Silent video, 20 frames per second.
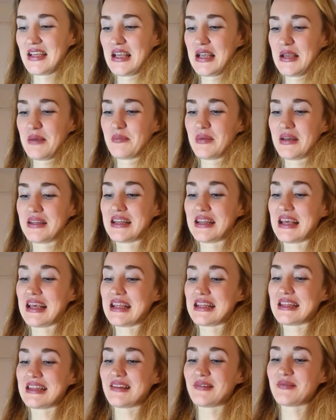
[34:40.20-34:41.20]
But
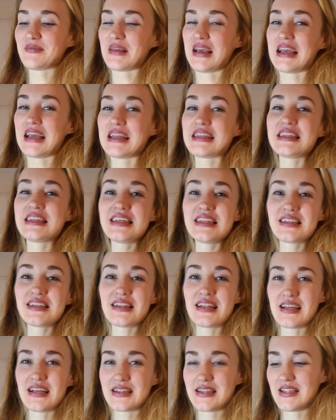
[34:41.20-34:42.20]
I need,
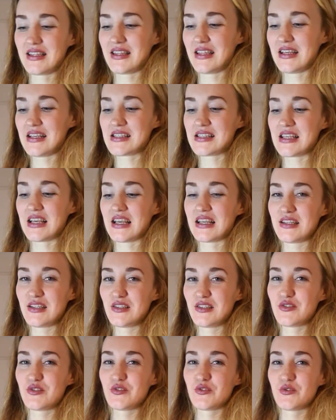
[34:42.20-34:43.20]
like, the thing is, I need
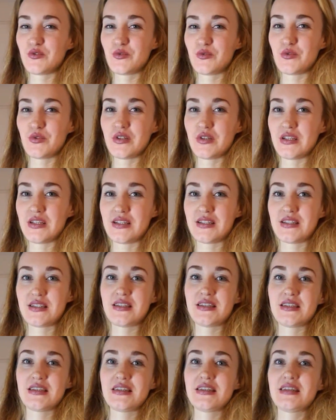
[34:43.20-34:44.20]
to do it
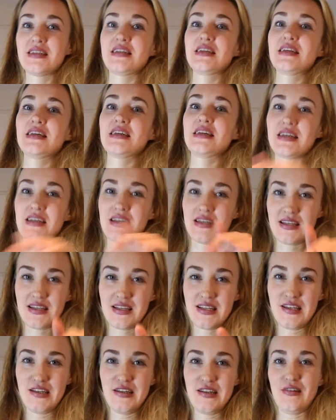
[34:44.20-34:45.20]

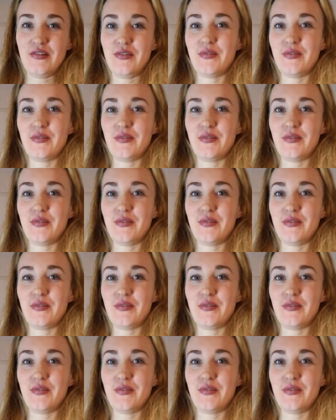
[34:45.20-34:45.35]
here.